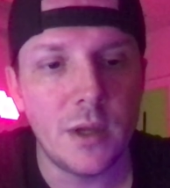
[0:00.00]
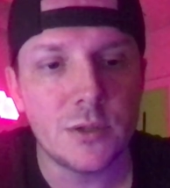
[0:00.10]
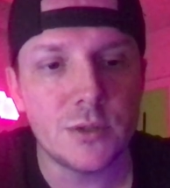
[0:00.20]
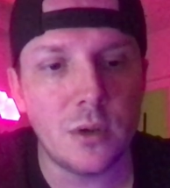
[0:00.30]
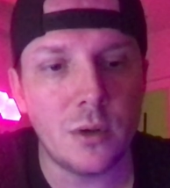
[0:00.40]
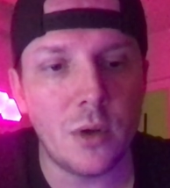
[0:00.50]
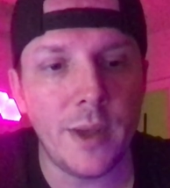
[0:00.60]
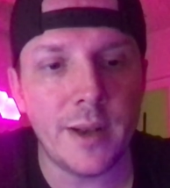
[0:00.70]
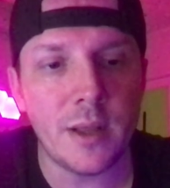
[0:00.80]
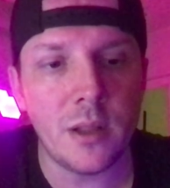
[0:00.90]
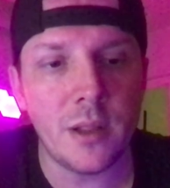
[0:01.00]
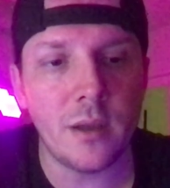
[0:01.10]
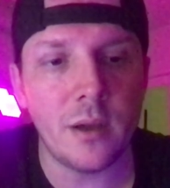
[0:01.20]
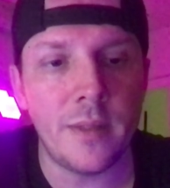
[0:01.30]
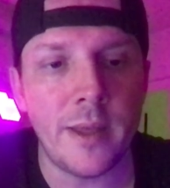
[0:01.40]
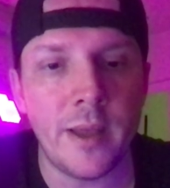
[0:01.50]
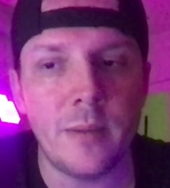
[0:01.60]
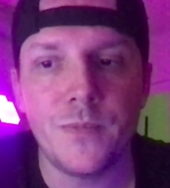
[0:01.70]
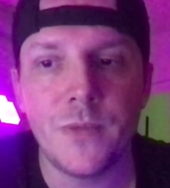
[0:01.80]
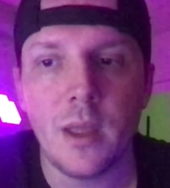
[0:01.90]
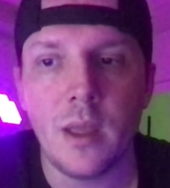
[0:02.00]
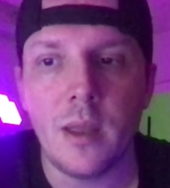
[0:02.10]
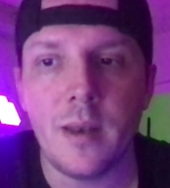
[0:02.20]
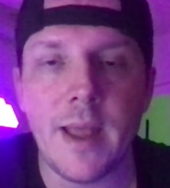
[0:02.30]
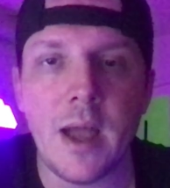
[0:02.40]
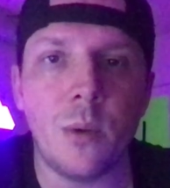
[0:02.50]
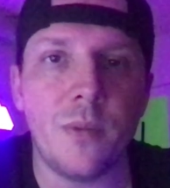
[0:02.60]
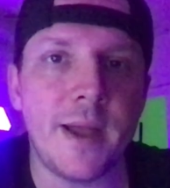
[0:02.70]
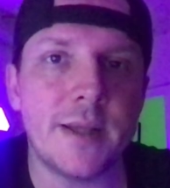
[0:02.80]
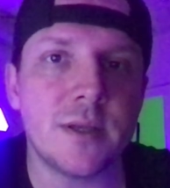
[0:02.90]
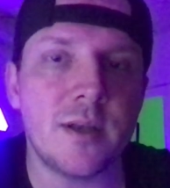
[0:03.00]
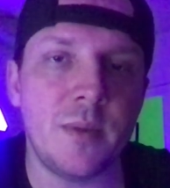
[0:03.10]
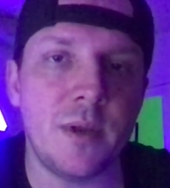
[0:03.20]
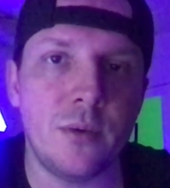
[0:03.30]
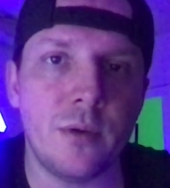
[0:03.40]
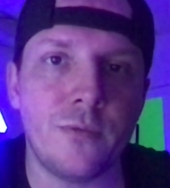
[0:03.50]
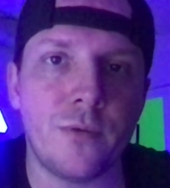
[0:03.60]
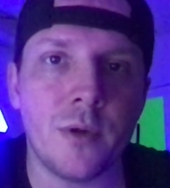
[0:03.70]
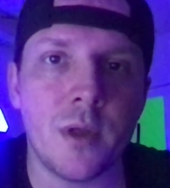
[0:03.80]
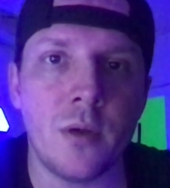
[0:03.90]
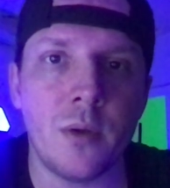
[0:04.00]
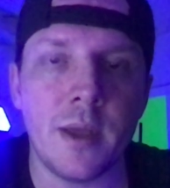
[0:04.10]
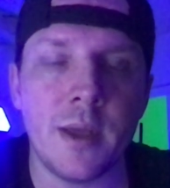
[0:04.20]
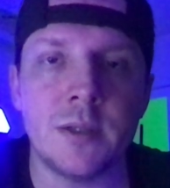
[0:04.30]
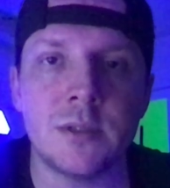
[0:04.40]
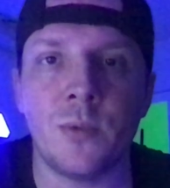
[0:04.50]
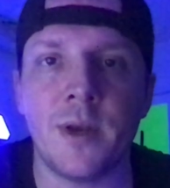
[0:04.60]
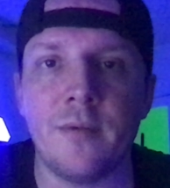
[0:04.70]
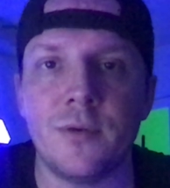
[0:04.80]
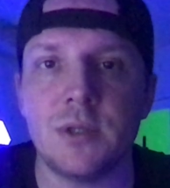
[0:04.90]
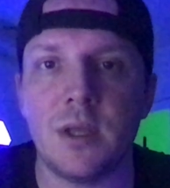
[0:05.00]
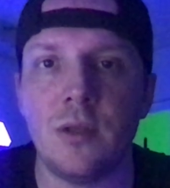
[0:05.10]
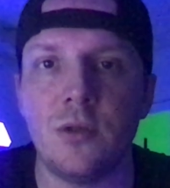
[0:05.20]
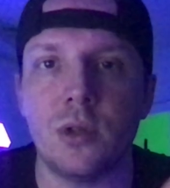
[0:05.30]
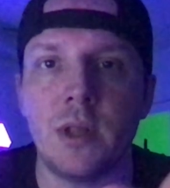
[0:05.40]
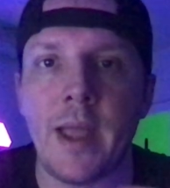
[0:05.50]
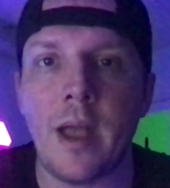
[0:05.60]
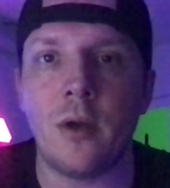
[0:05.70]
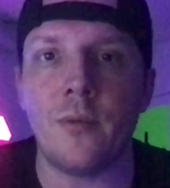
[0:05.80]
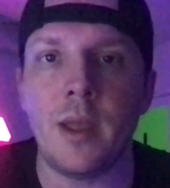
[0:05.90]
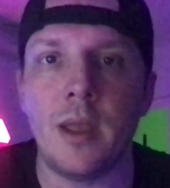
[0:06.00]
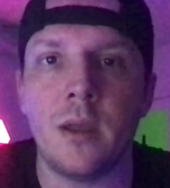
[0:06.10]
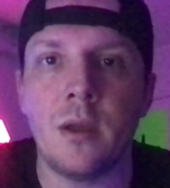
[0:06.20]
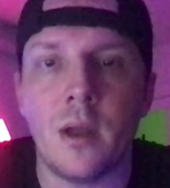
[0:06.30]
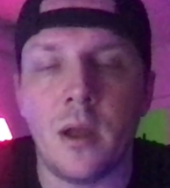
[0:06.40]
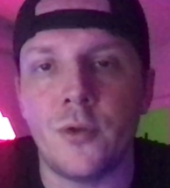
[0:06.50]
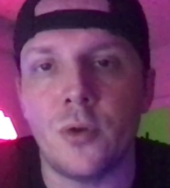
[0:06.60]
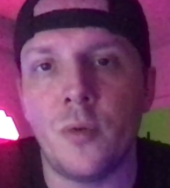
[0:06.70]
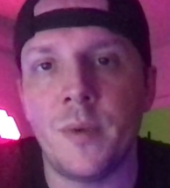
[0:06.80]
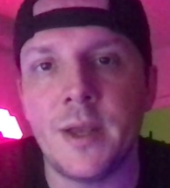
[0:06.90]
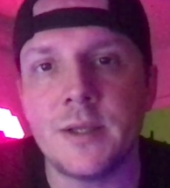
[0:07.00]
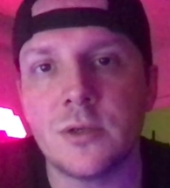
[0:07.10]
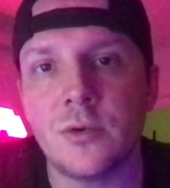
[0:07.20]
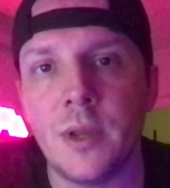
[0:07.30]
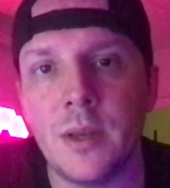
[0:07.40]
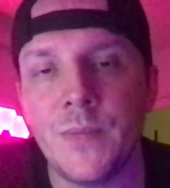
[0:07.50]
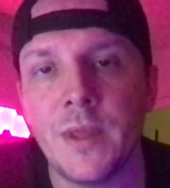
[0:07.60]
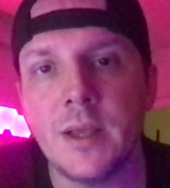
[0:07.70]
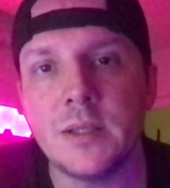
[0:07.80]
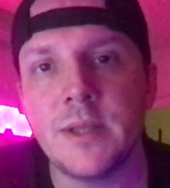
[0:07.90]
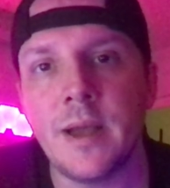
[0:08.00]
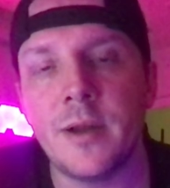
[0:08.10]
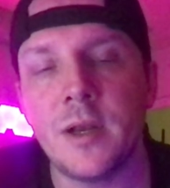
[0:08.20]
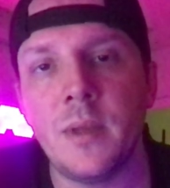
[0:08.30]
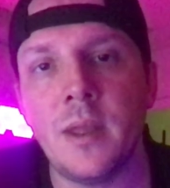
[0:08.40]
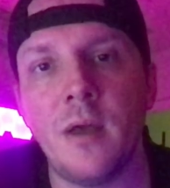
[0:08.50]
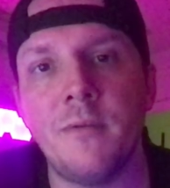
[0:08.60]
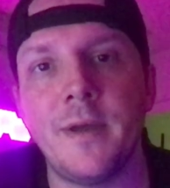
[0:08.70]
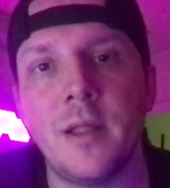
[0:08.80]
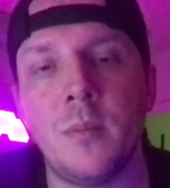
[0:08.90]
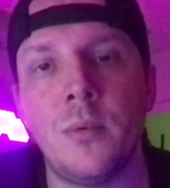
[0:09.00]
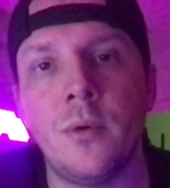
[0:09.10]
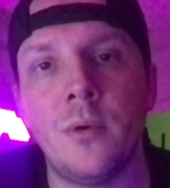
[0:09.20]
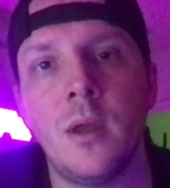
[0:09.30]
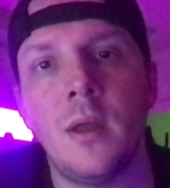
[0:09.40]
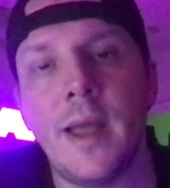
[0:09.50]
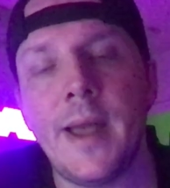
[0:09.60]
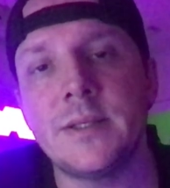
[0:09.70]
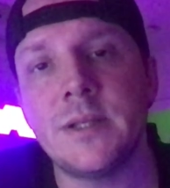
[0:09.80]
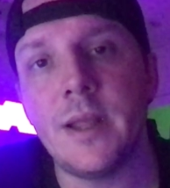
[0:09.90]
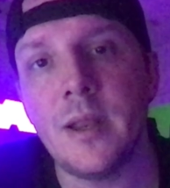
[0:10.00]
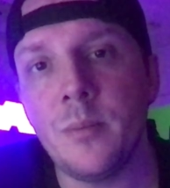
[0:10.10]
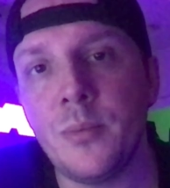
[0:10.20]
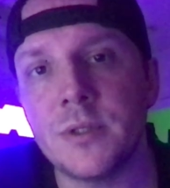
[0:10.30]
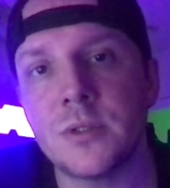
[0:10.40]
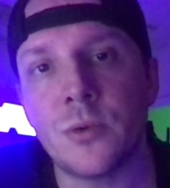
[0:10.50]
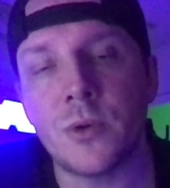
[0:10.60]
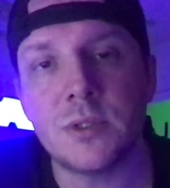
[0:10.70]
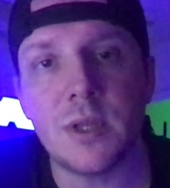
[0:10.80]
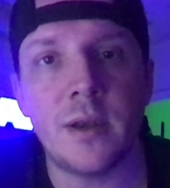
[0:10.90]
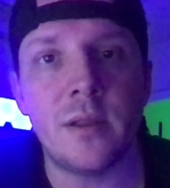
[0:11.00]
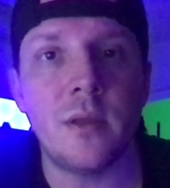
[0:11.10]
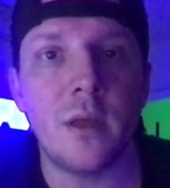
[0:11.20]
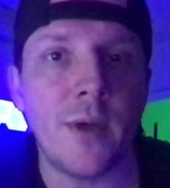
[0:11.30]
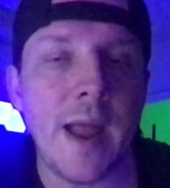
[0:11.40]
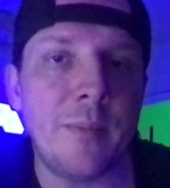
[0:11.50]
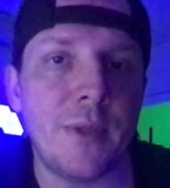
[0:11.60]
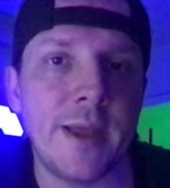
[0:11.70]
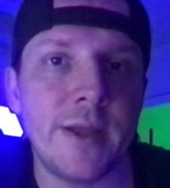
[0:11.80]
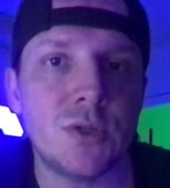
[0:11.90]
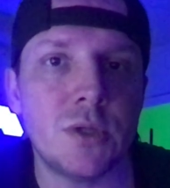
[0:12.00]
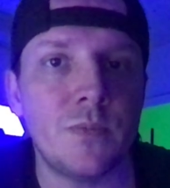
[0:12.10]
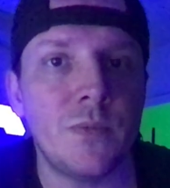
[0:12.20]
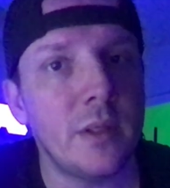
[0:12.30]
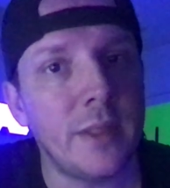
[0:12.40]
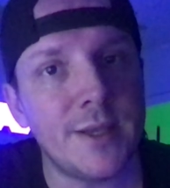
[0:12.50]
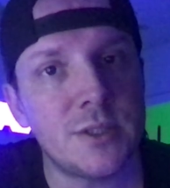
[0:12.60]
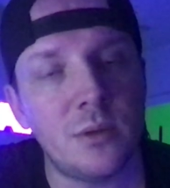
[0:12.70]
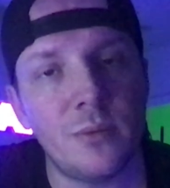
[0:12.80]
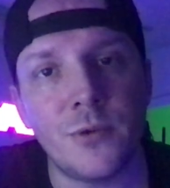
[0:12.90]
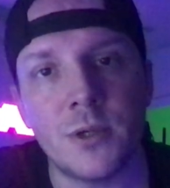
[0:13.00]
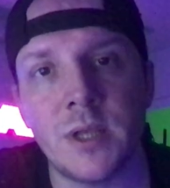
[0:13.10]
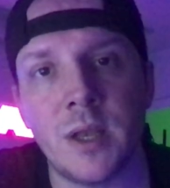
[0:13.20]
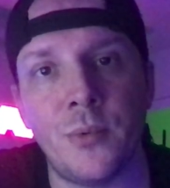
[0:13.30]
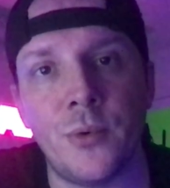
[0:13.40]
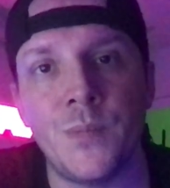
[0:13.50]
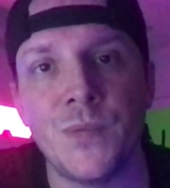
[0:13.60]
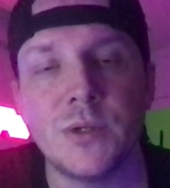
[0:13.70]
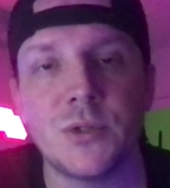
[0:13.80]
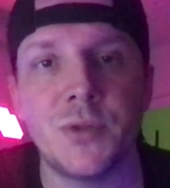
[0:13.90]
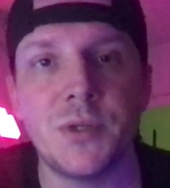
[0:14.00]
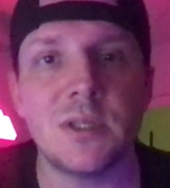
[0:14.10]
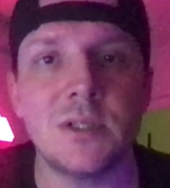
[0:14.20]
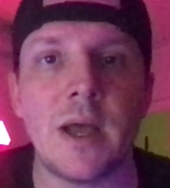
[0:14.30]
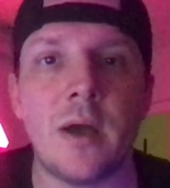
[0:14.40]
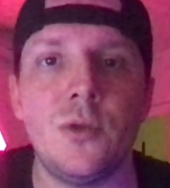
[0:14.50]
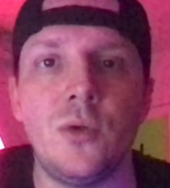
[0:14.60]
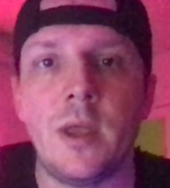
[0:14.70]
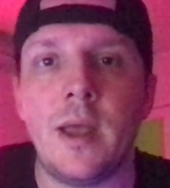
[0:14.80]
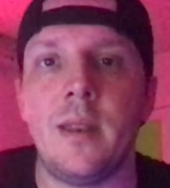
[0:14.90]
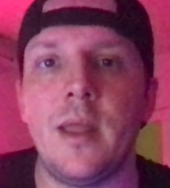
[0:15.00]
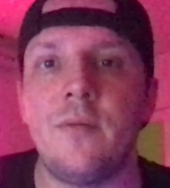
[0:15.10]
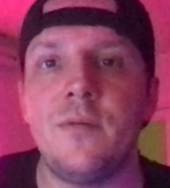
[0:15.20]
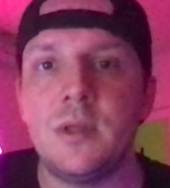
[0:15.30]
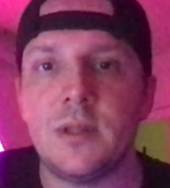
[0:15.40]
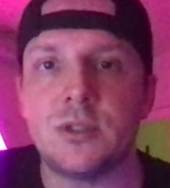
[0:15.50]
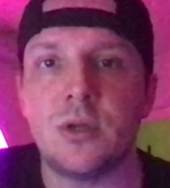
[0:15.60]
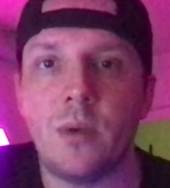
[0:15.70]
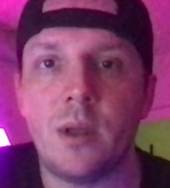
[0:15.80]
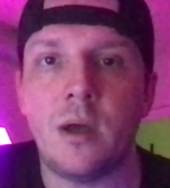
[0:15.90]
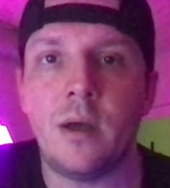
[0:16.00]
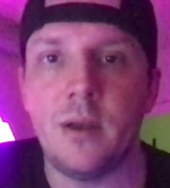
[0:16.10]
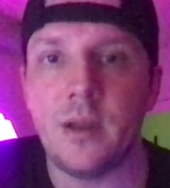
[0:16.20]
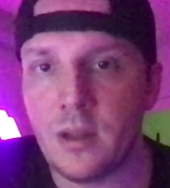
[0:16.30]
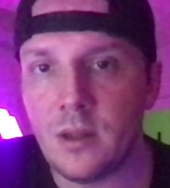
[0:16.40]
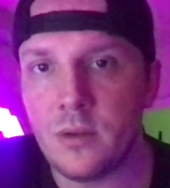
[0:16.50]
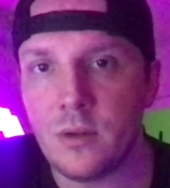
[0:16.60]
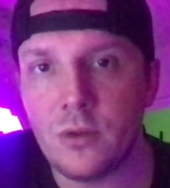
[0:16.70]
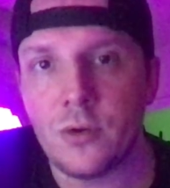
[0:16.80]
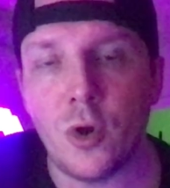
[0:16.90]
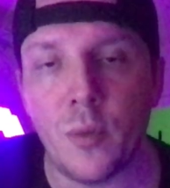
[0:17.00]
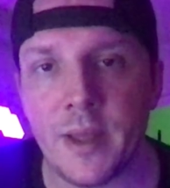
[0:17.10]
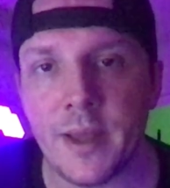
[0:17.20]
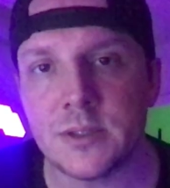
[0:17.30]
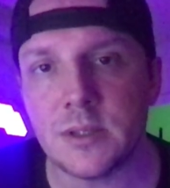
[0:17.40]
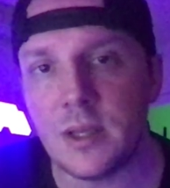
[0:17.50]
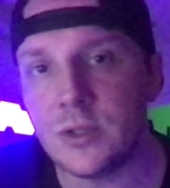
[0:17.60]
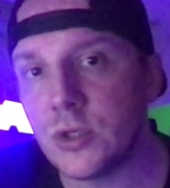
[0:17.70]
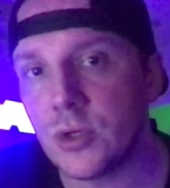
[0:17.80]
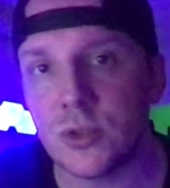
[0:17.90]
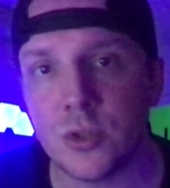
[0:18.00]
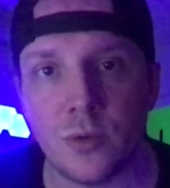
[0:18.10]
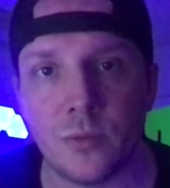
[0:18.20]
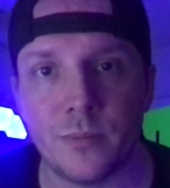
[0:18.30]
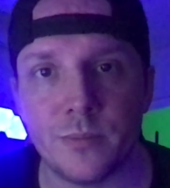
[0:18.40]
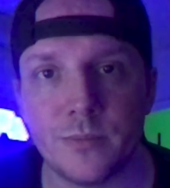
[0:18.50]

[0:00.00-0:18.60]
So go ahead and click on that. Now what that's gonna be doing for you is whatever's in your layout right here on your OBS screen is now gonna be available as an input source in another application like Zoom, for example. So this is how you get everything that's going on in your OBS into your Zoom.